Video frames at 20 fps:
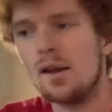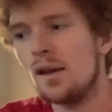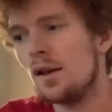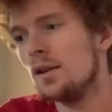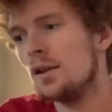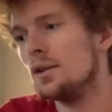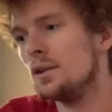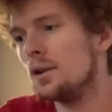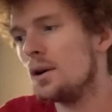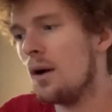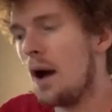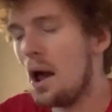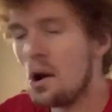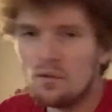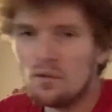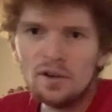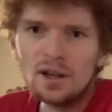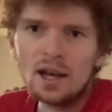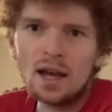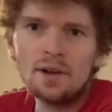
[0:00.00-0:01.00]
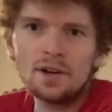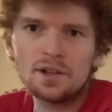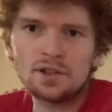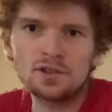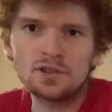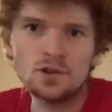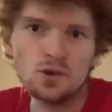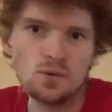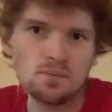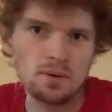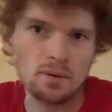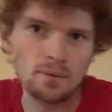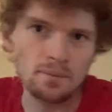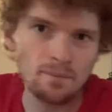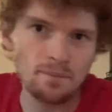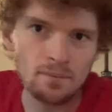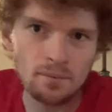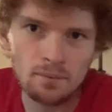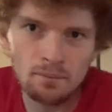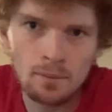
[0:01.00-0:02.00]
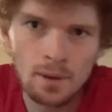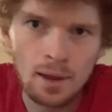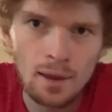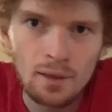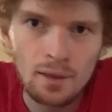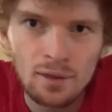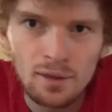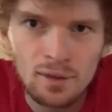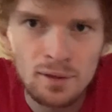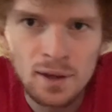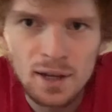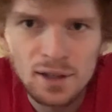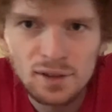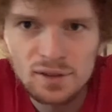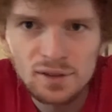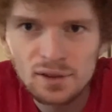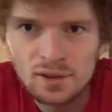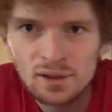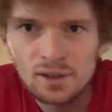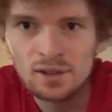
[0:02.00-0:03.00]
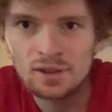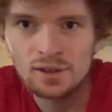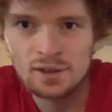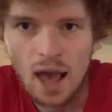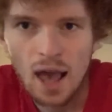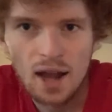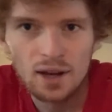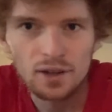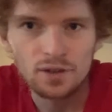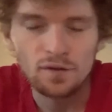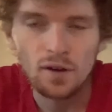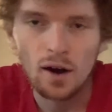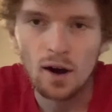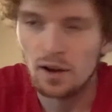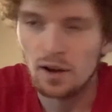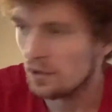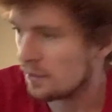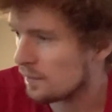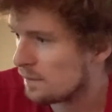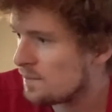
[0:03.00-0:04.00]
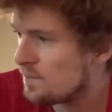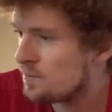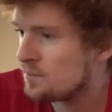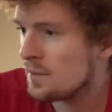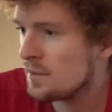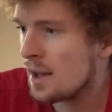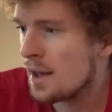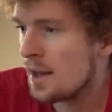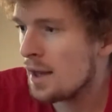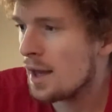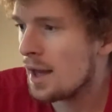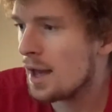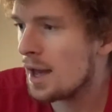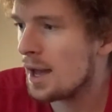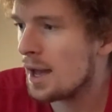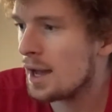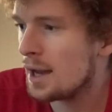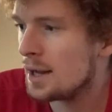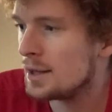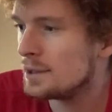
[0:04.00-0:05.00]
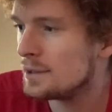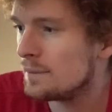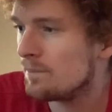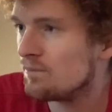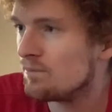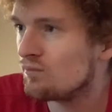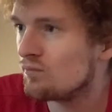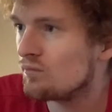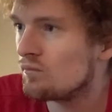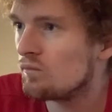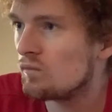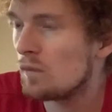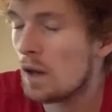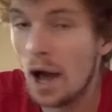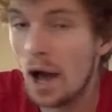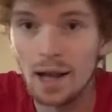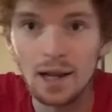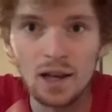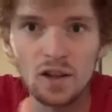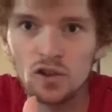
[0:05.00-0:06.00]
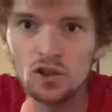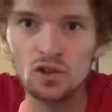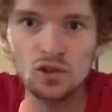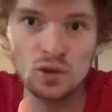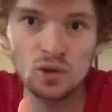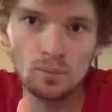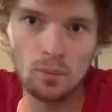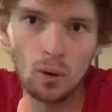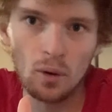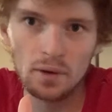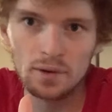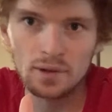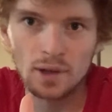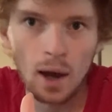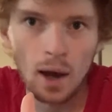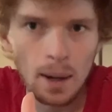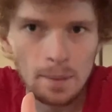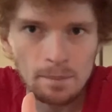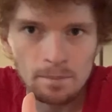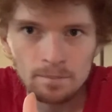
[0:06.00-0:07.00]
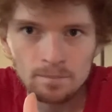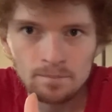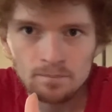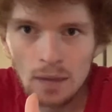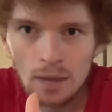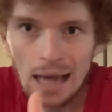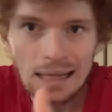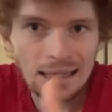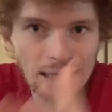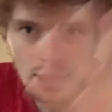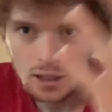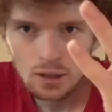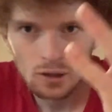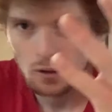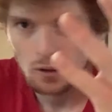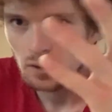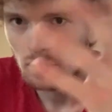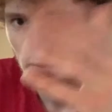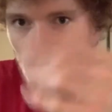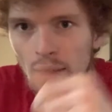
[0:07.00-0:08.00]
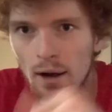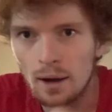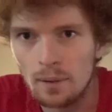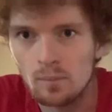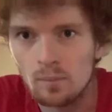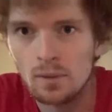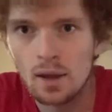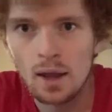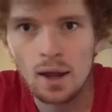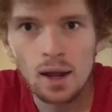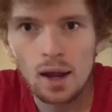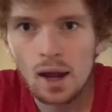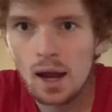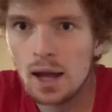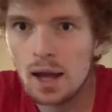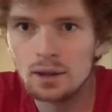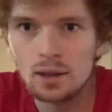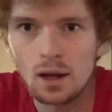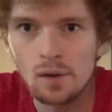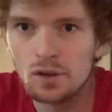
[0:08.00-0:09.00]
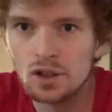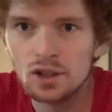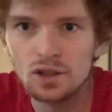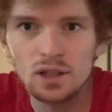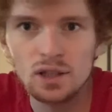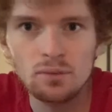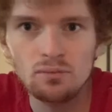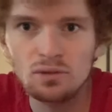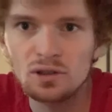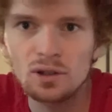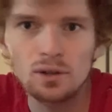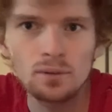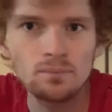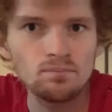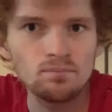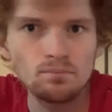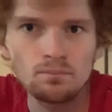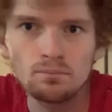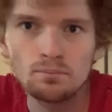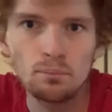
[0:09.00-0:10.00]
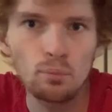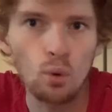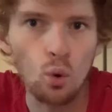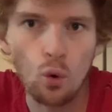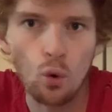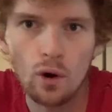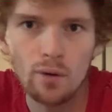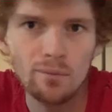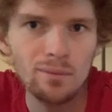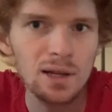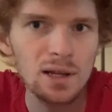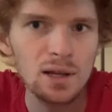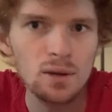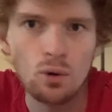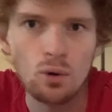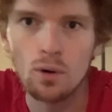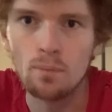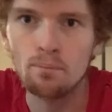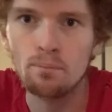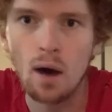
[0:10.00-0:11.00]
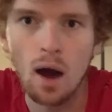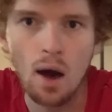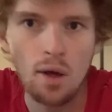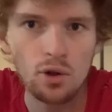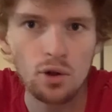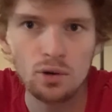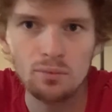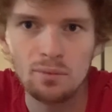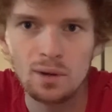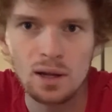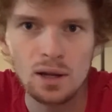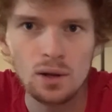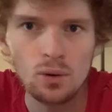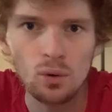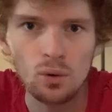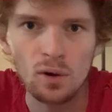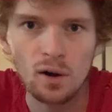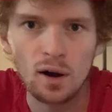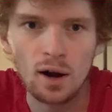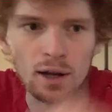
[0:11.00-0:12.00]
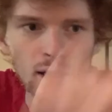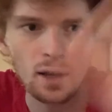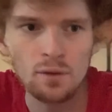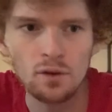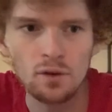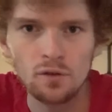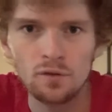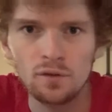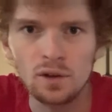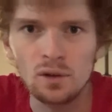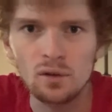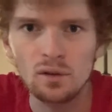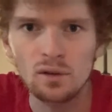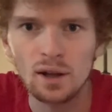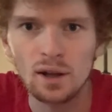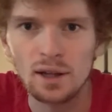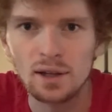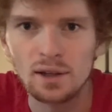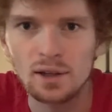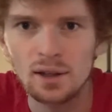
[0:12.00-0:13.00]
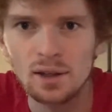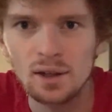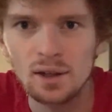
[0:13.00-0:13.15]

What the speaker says: you know, I don't think I had a soup this satisfying. And I get this soup all the time. I eat it all the time. It never seems to bore me or bother me, or I never feel like,